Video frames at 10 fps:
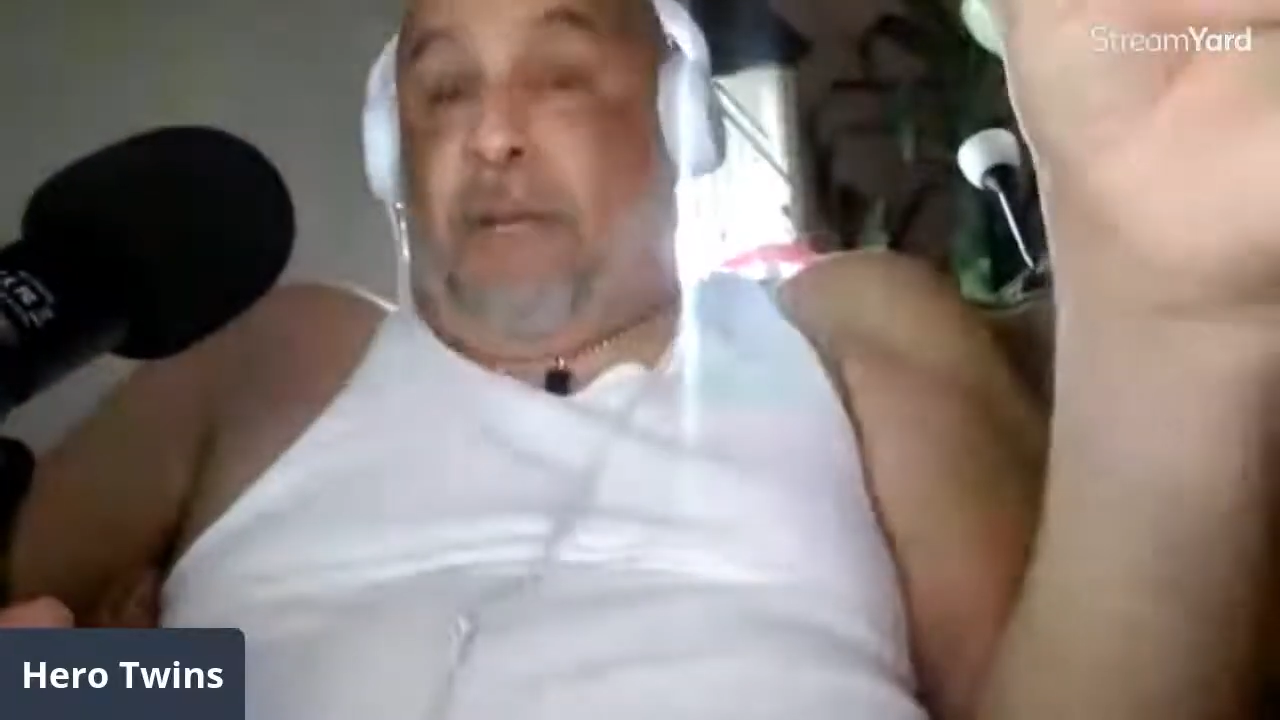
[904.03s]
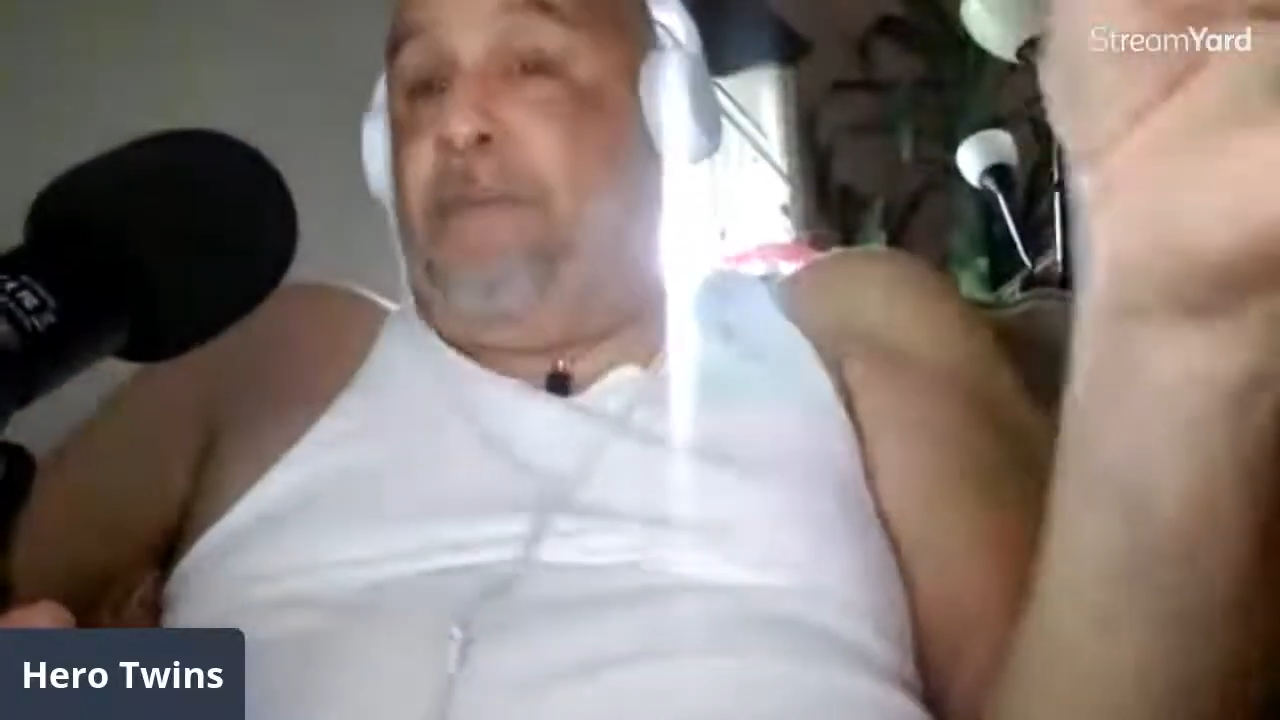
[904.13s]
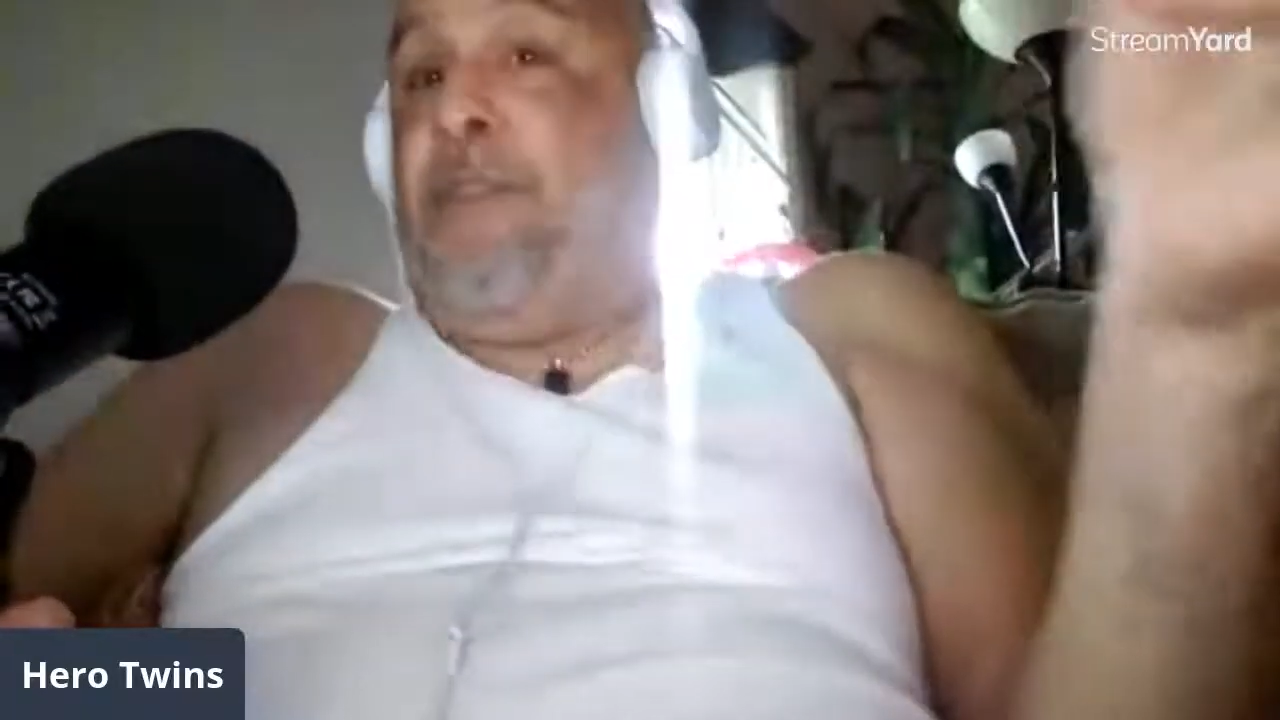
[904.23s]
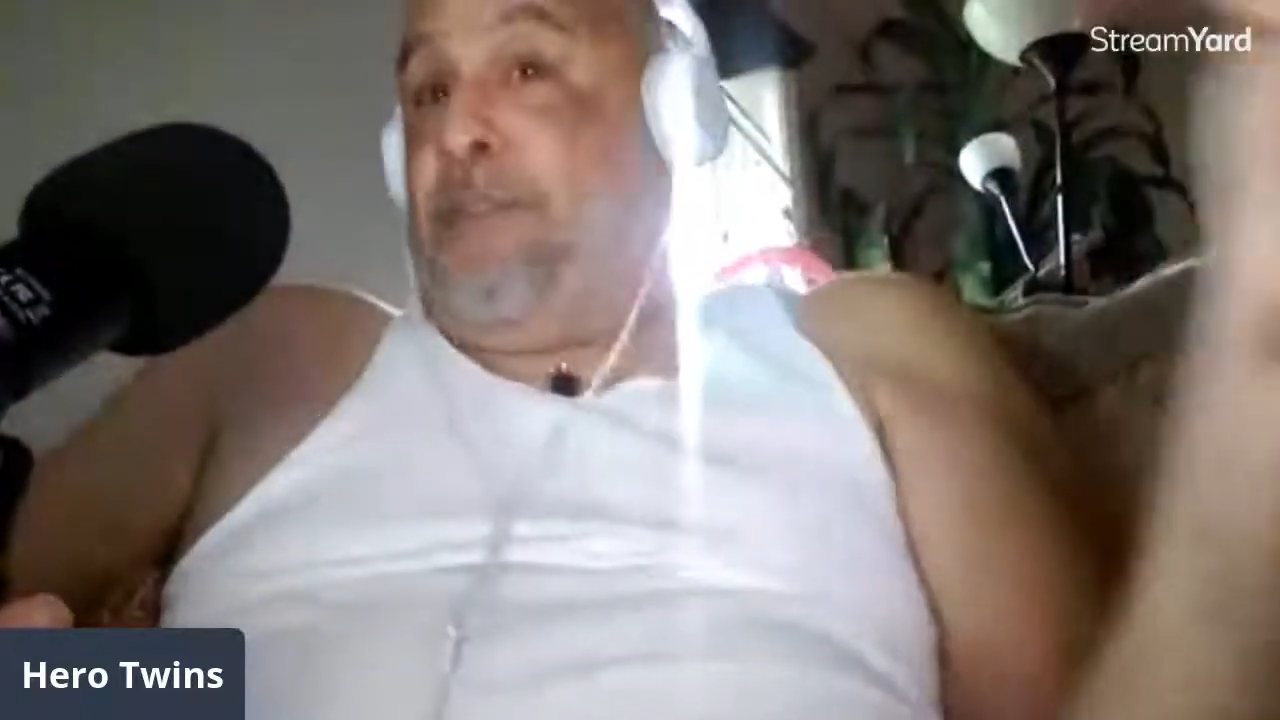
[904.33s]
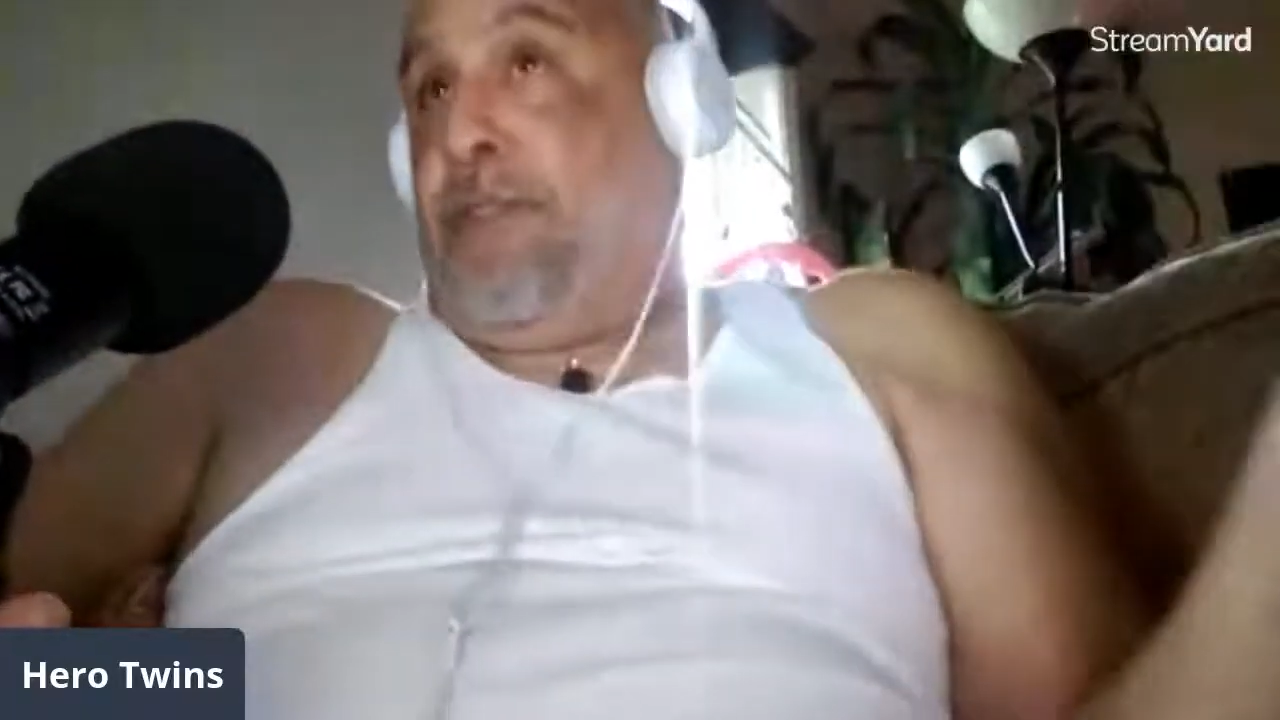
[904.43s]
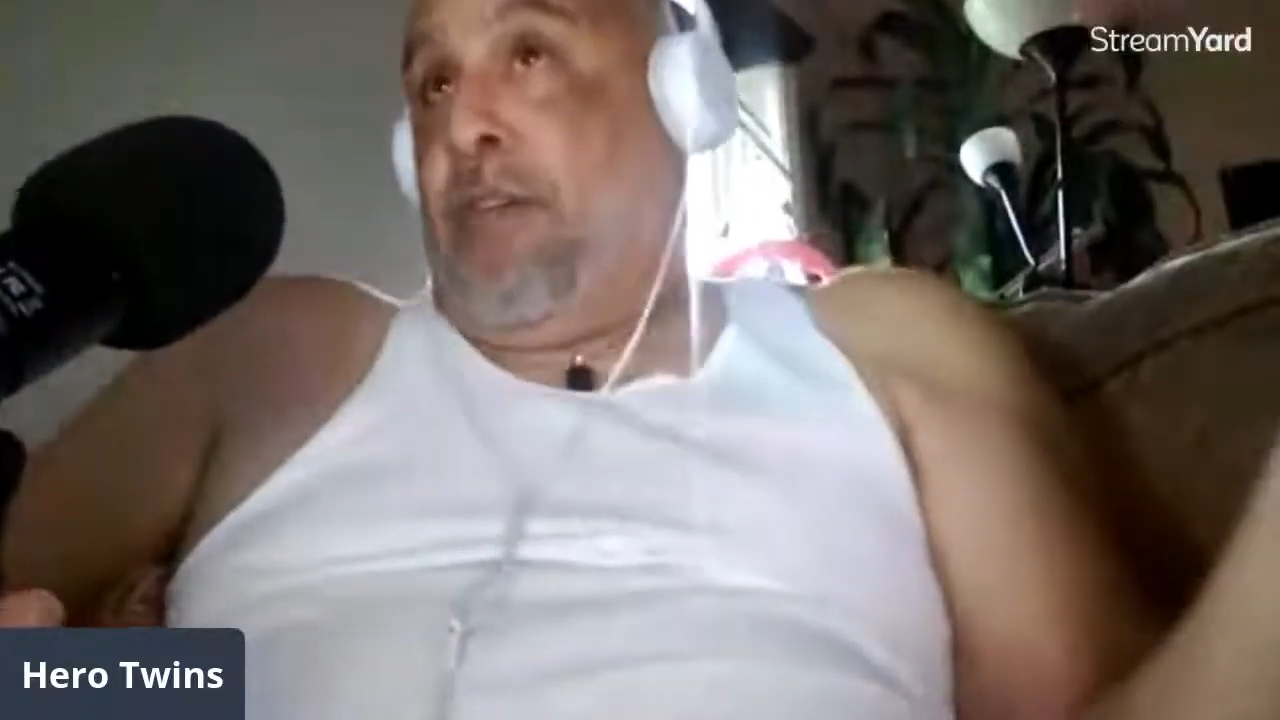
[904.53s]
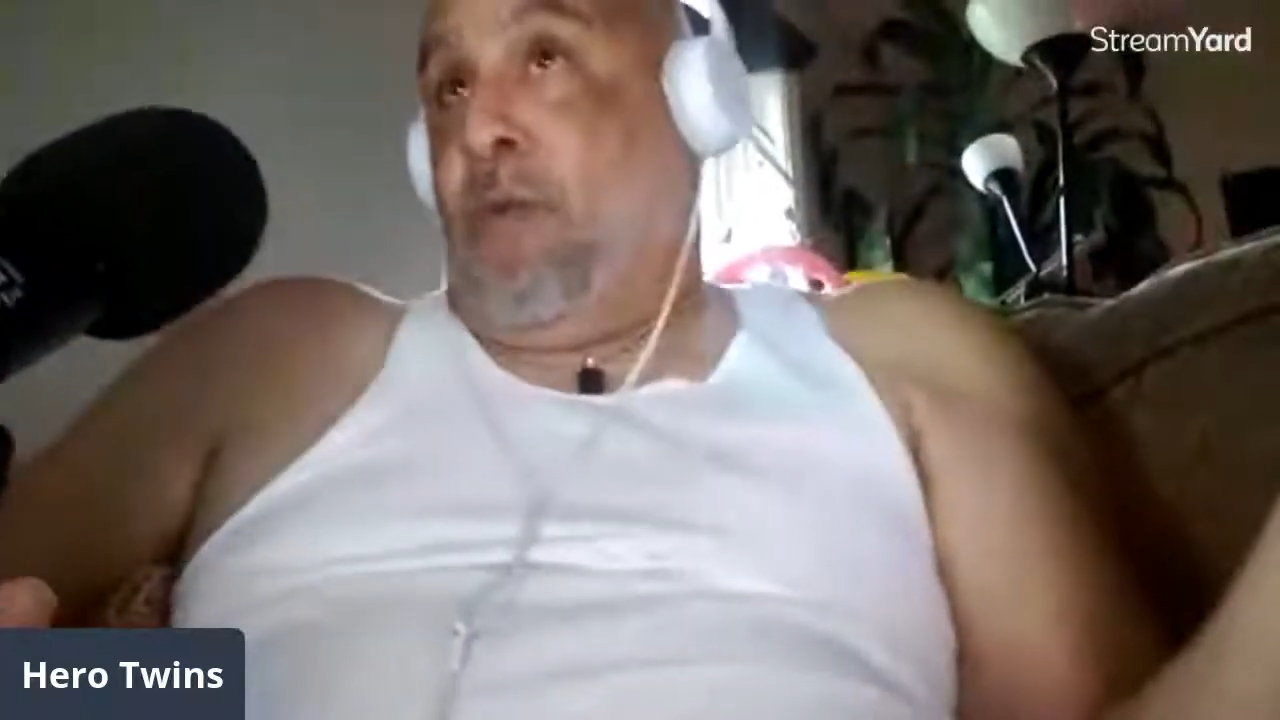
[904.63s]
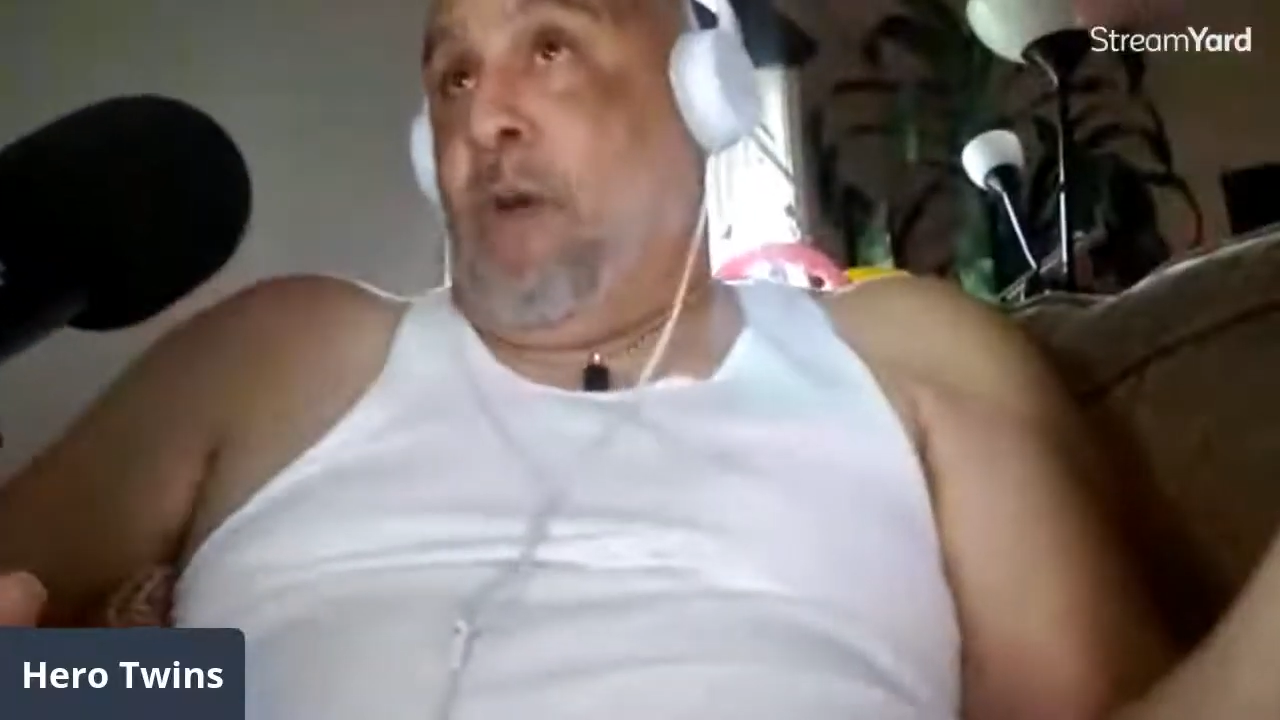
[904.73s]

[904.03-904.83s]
of this thing